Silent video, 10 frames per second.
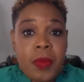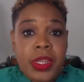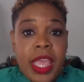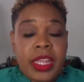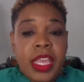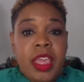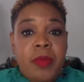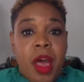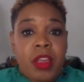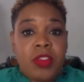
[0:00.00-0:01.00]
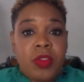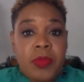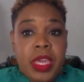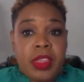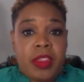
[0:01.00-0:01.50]
Protecting him
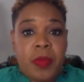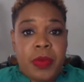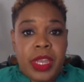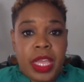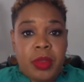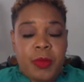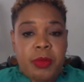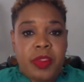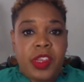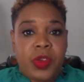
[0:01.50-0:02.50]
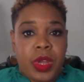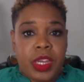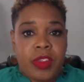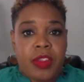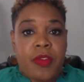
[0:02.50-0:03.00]
also means to protect him from
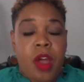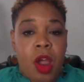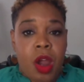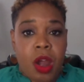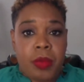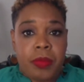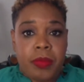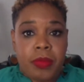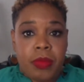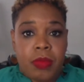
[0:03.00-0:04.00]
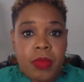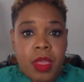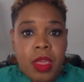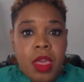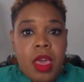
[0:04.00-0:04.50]
situations of harm.
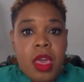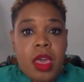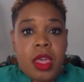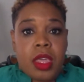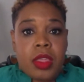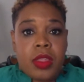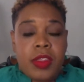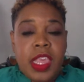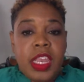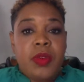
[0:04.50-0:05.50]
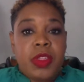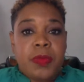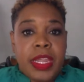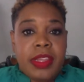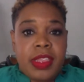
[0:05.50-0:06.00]
Sydney
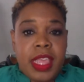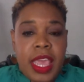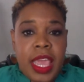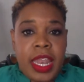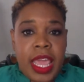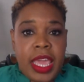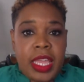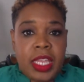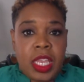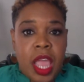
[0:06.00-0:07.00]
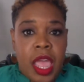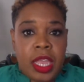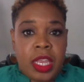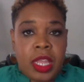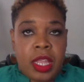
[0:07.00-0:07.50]
was placed in
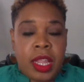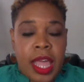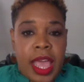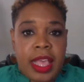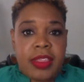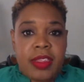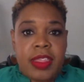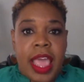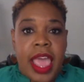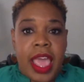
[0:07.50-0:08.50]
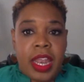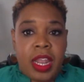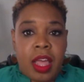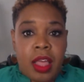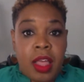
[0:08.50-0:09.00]
a class that
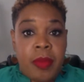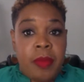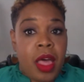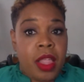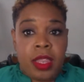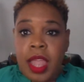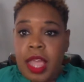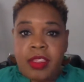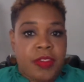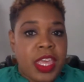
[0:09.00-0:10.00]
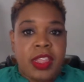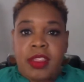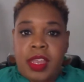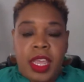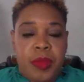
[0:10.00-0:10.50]
had lots of
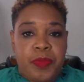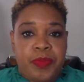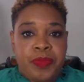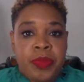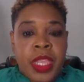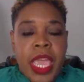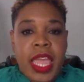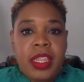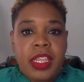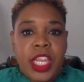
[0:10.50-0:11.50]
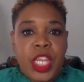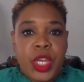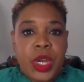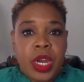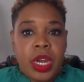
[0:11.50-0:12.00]
kids in it, and the
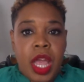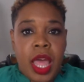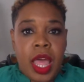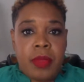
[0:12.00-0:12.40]
teacher